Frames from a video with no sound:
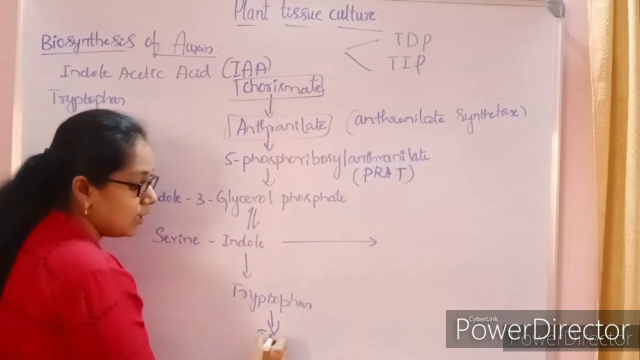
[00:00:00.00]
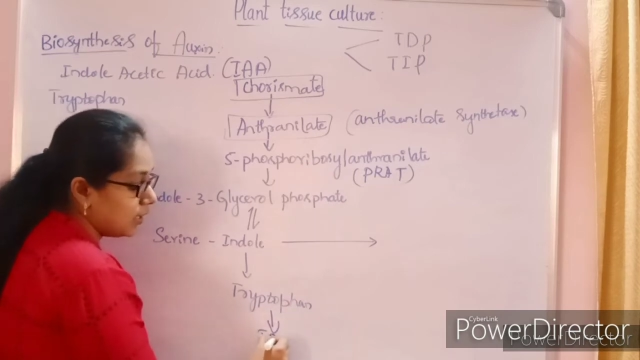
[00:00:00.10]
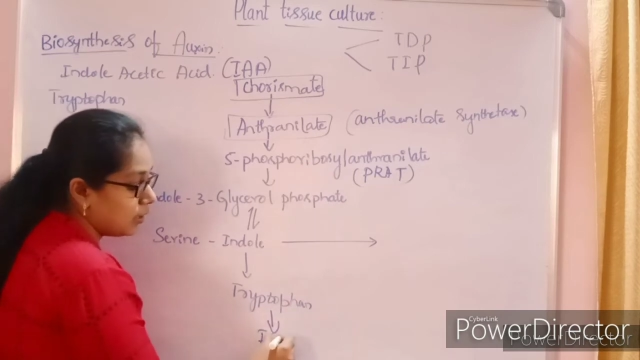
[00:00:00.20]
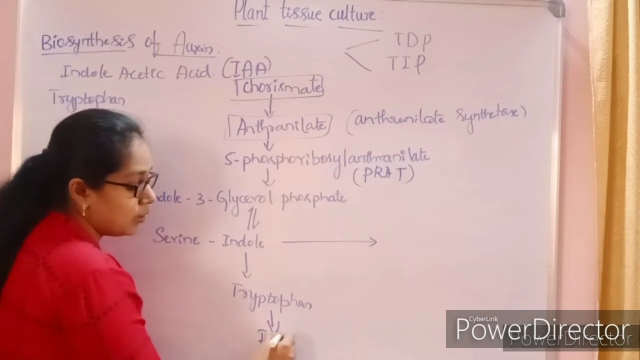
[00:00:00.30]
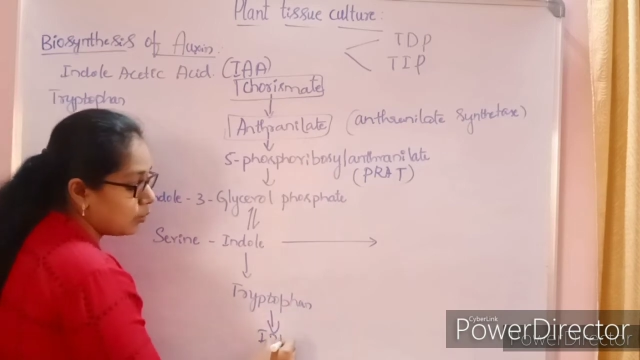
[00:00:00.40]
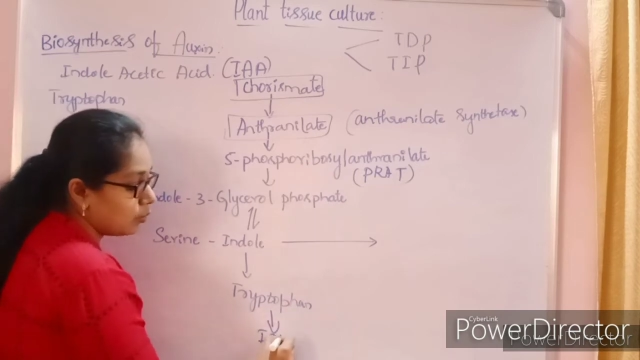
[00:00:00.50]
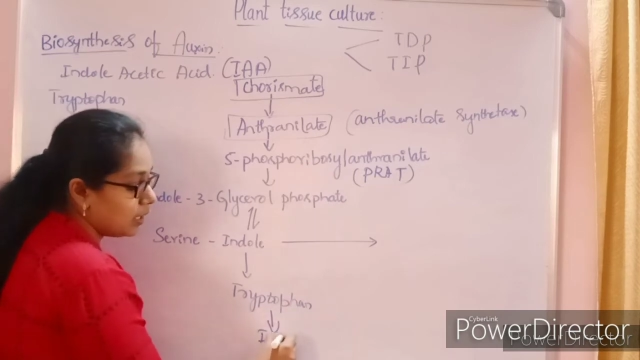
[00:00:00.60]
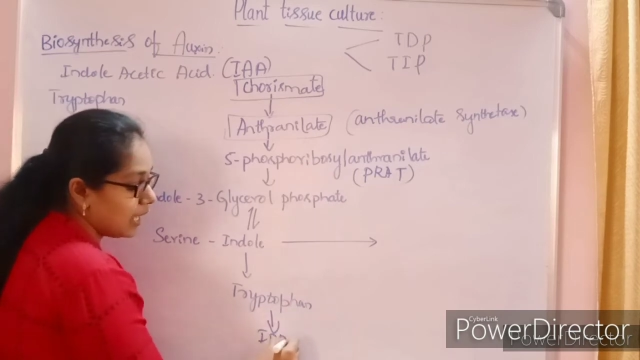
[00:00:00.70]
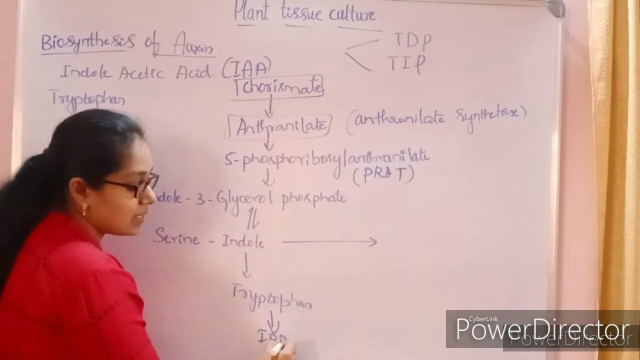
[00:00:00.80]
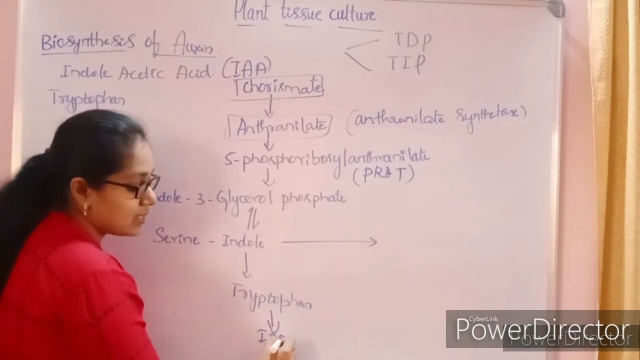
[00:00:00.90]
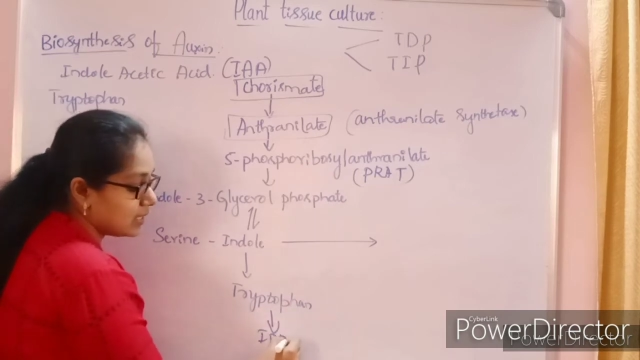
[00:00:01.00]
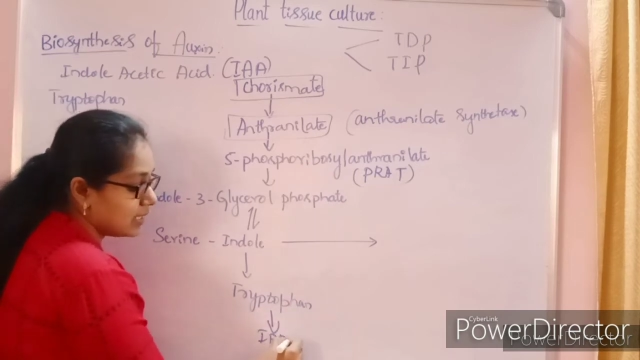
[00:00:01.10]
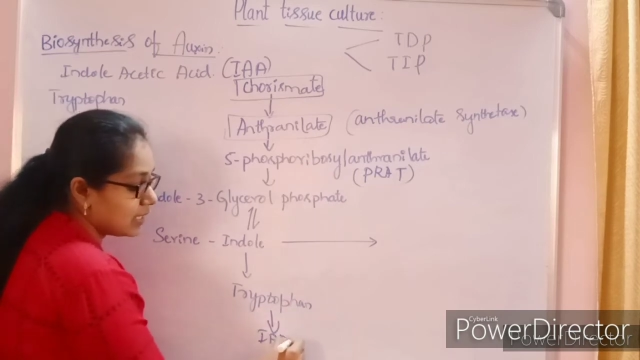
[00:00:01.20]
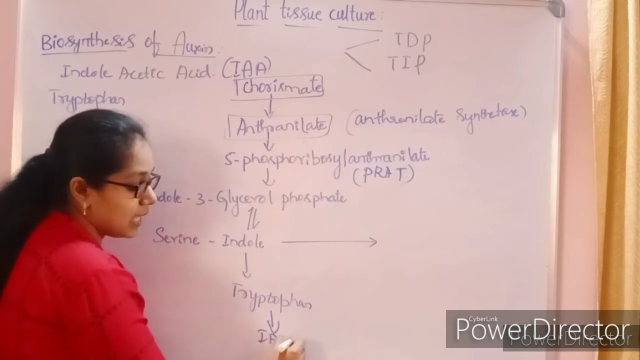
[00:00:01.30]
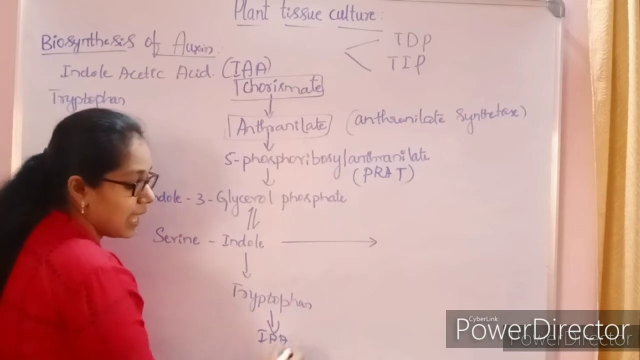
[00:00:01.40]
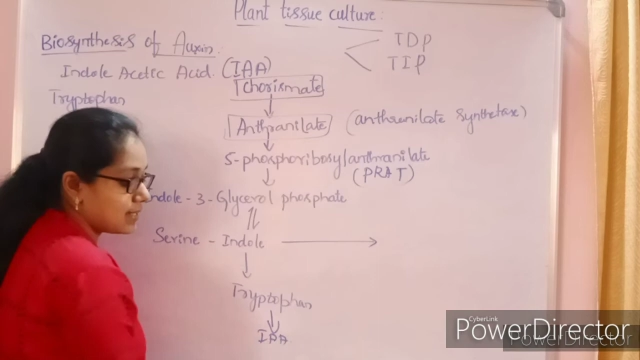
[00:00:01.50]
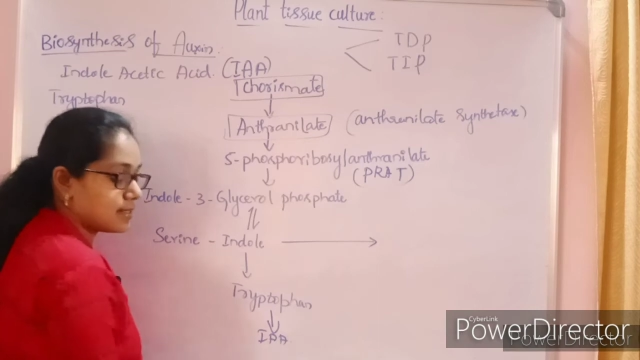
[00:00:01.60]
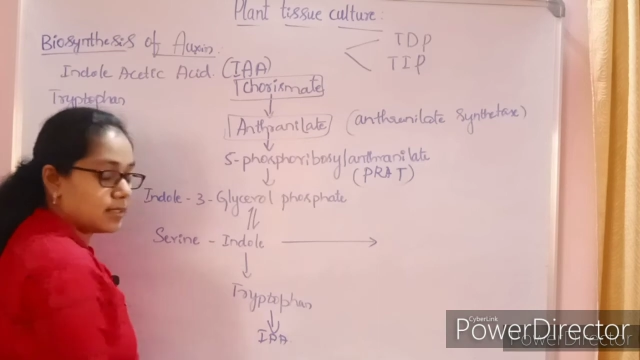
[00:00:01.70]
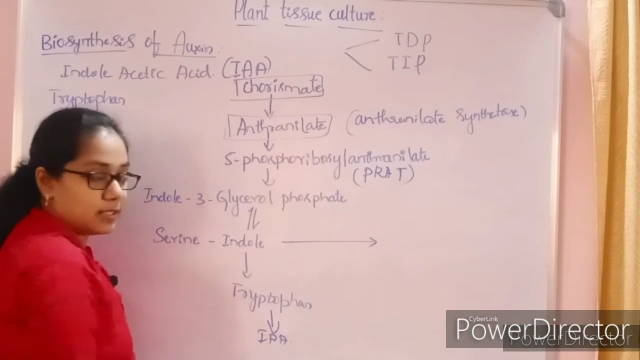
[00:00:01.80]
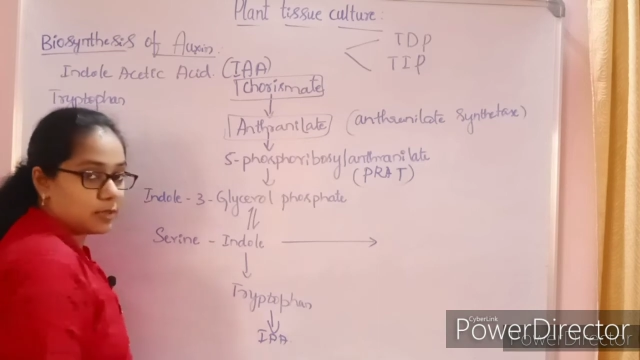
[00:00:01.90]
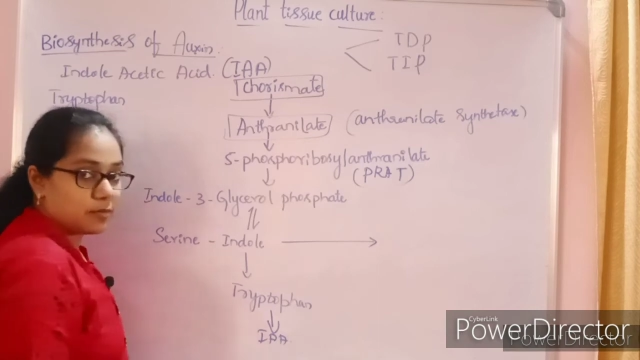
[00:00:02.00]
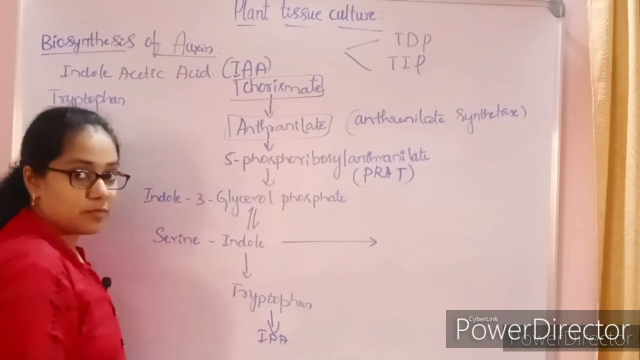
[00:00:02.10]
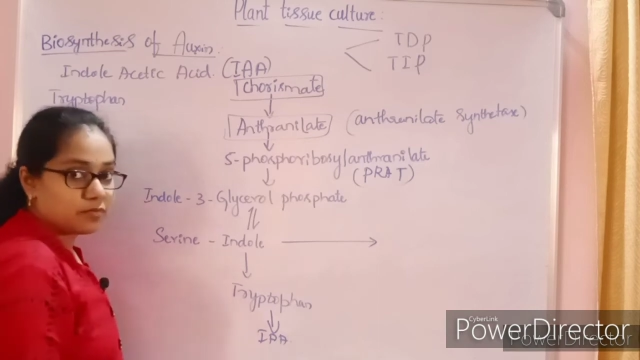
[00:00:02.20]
indole acetic acid.